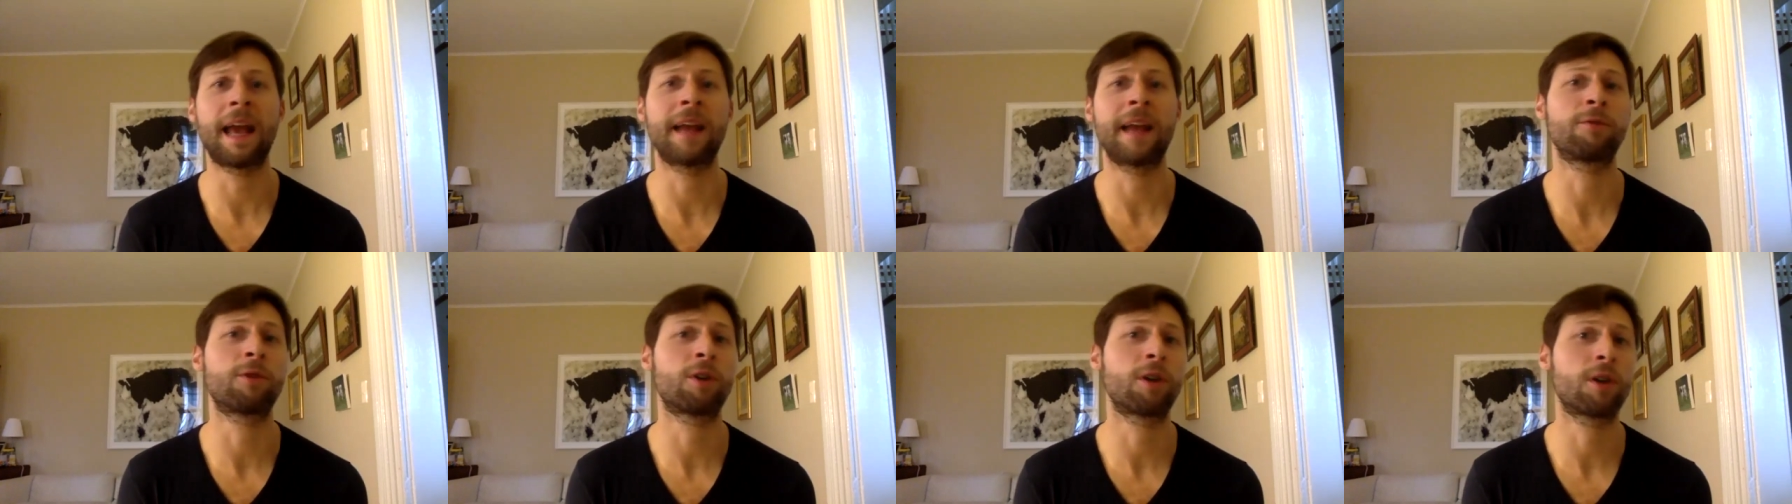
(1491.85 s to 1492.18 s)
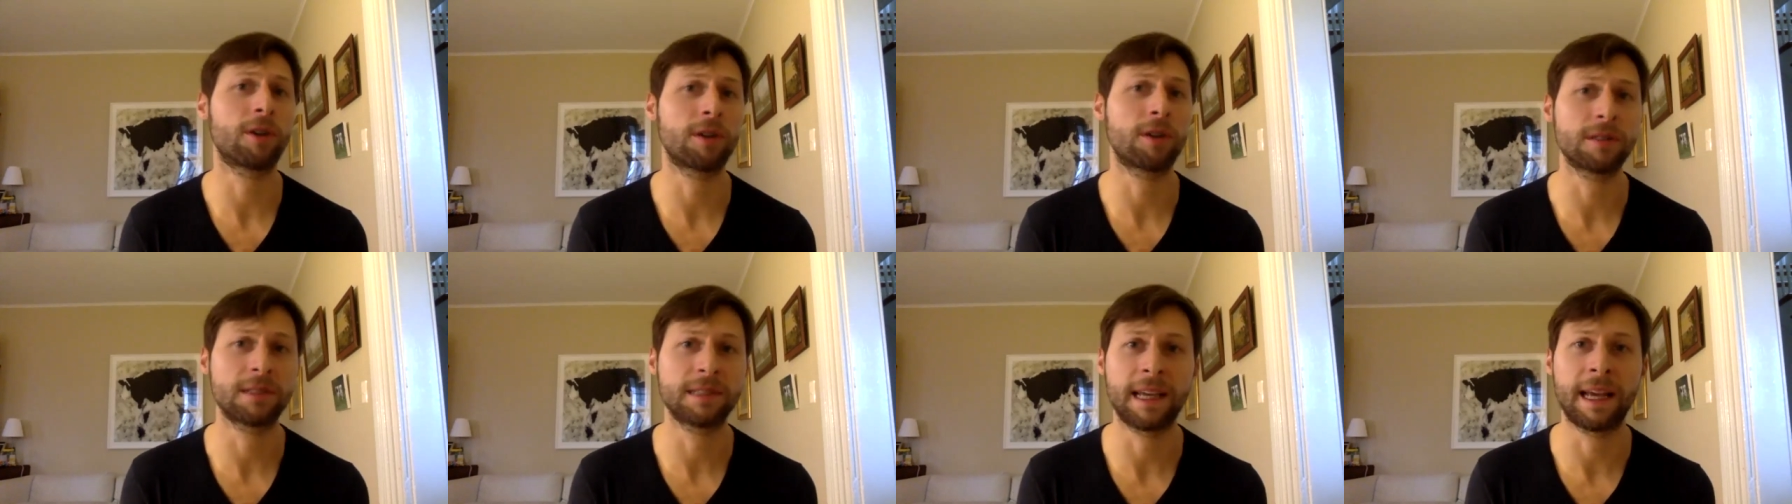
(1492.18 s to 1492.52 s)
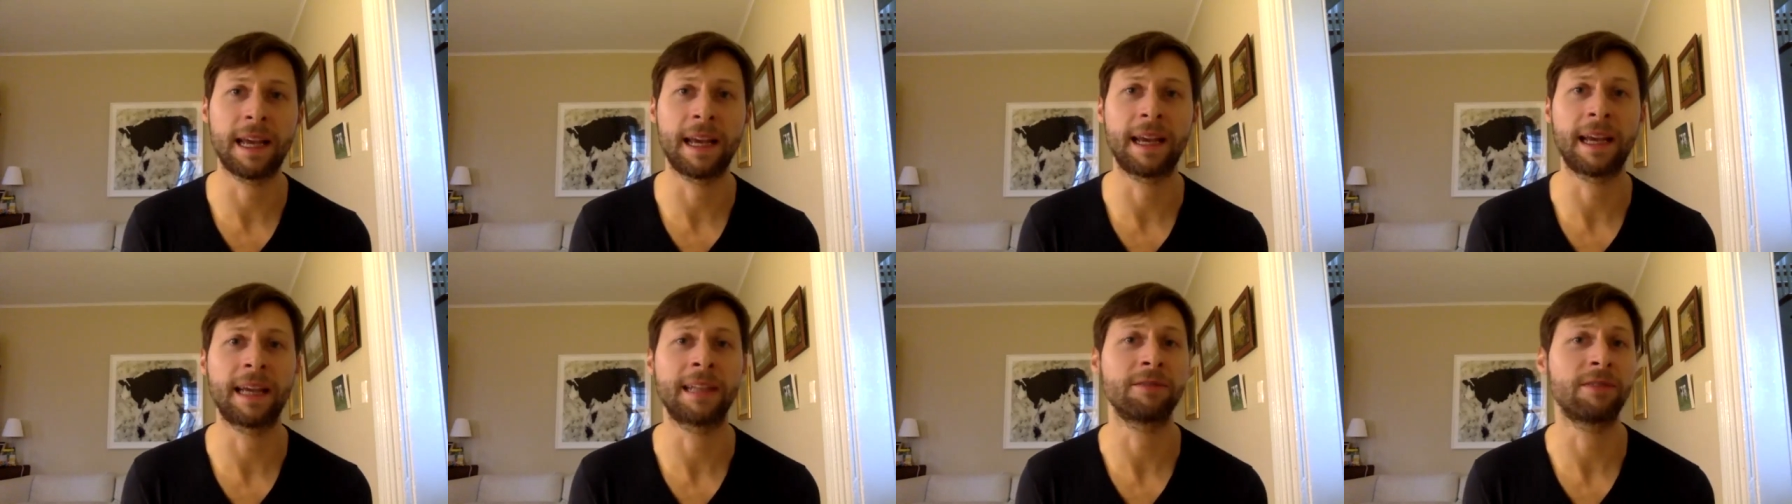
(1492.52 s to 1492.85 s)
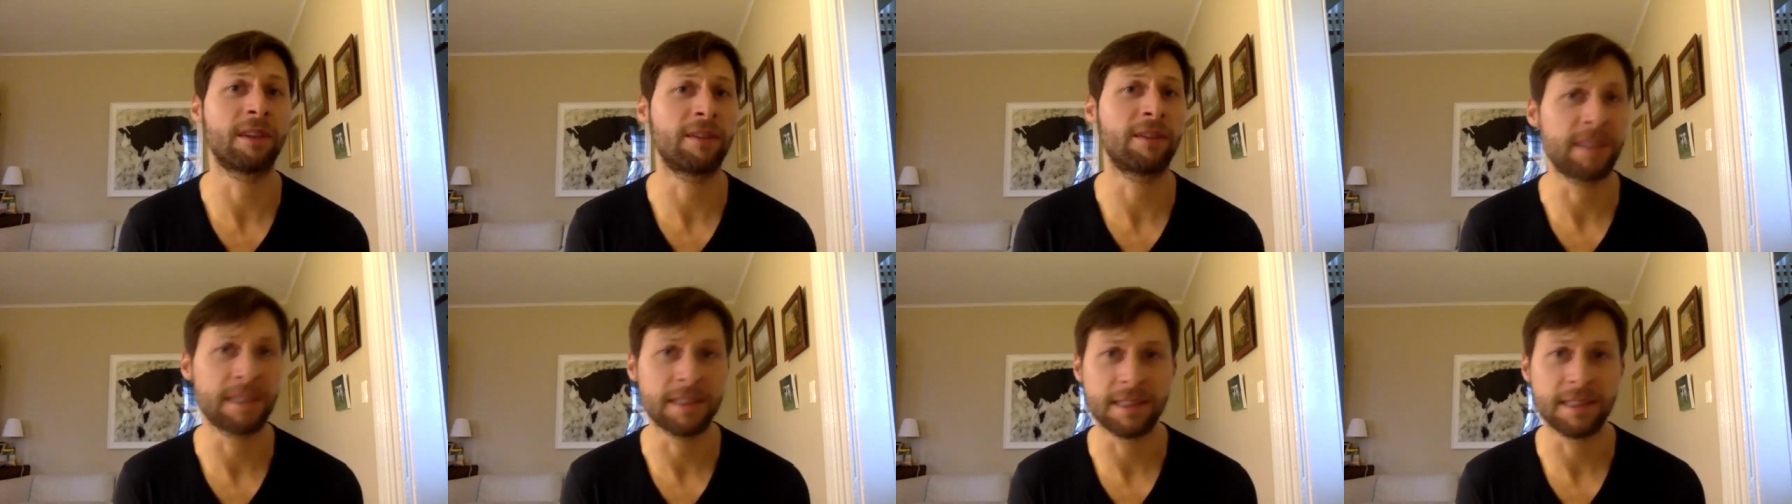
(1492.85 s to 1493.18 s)
and rehearsing and
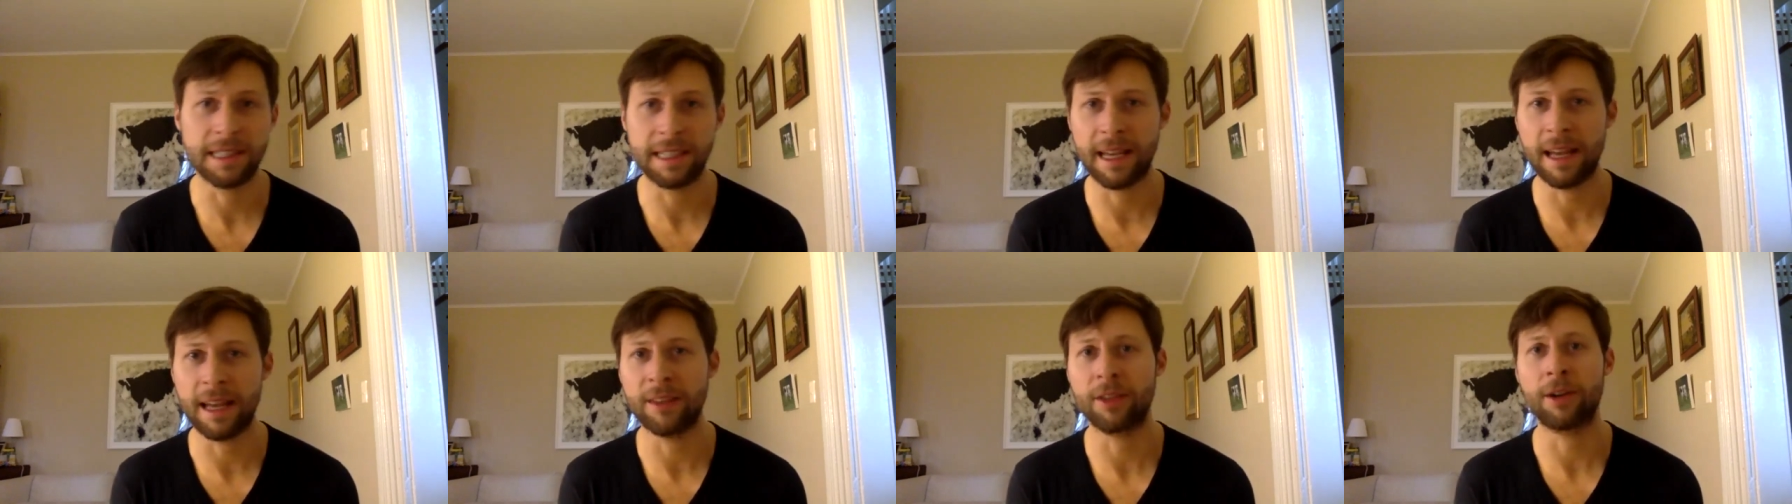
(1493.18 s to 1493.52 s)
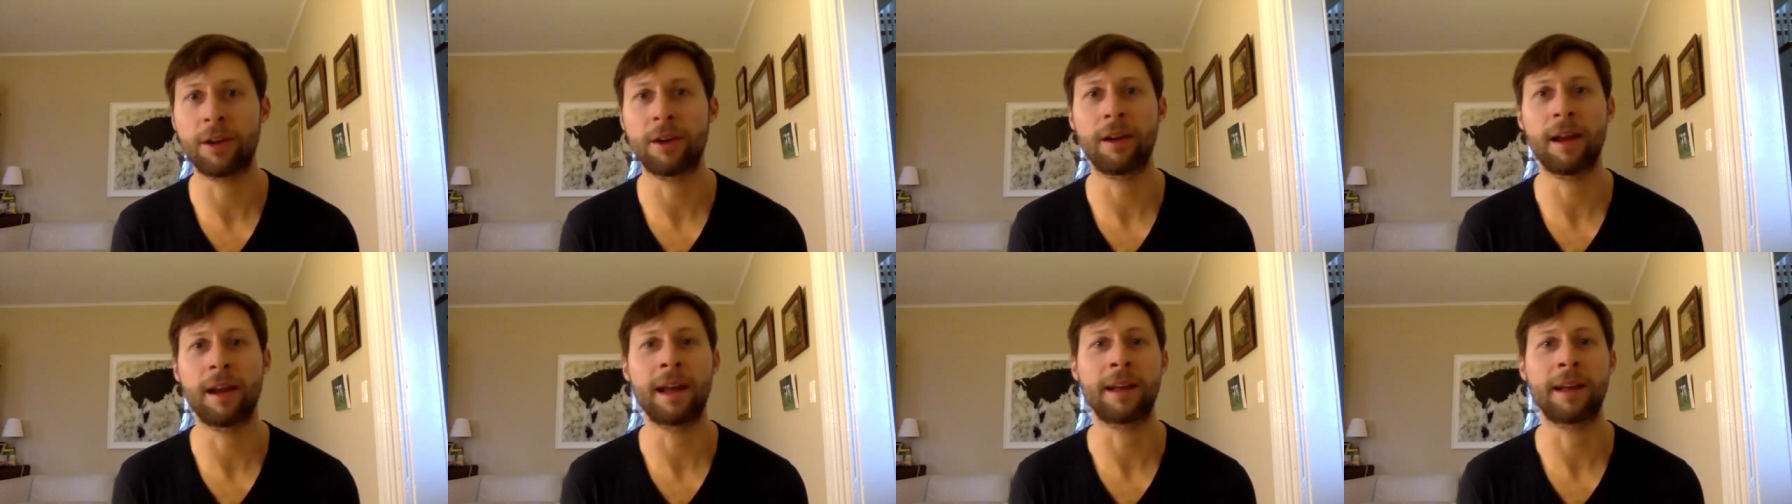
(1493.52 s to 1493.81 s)
living together